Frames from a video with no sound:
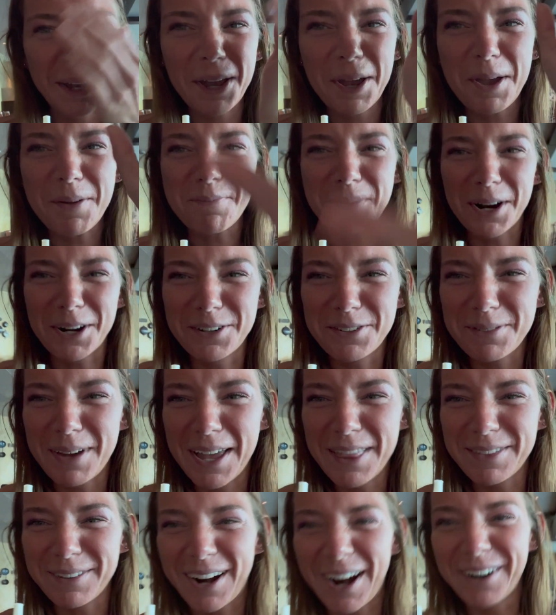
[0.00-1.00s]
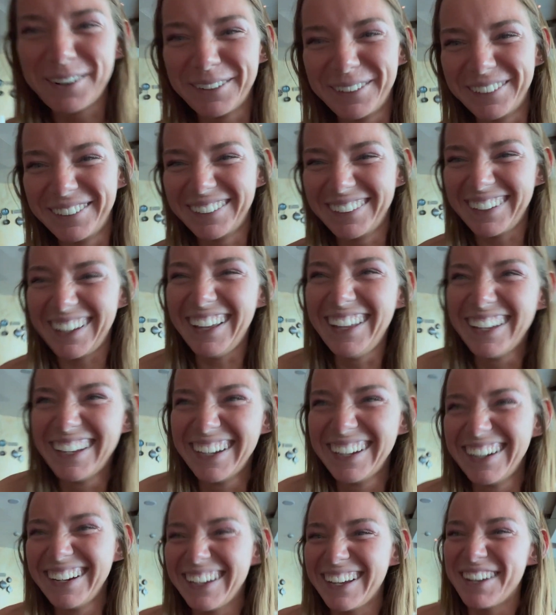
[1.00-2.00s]
It burns my throat.
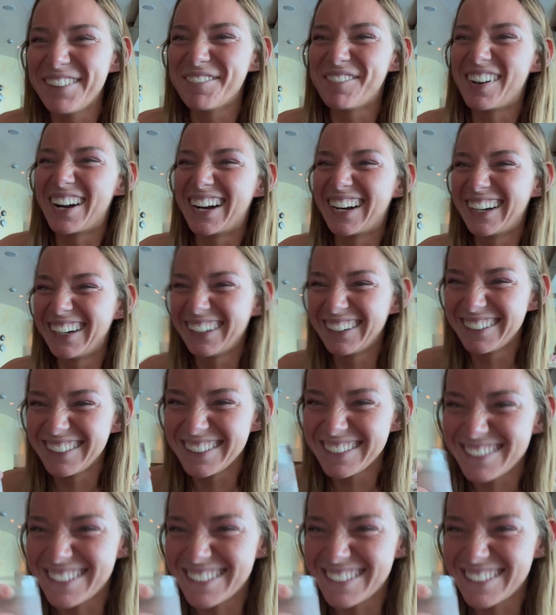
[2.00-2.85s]
It burns.